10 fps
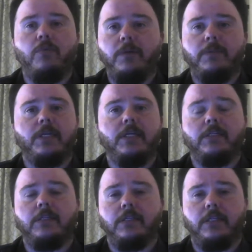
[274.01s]
websites
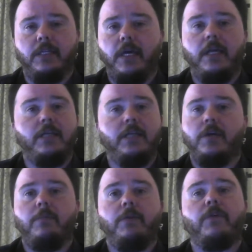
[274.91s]
and things like that and
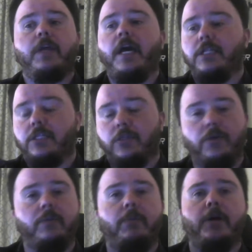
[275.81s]
trade them in for cash and
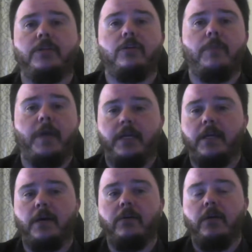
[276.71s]
load them onto your bank
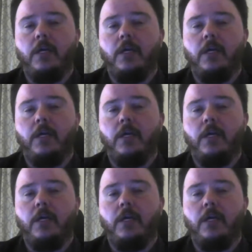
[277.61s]
account.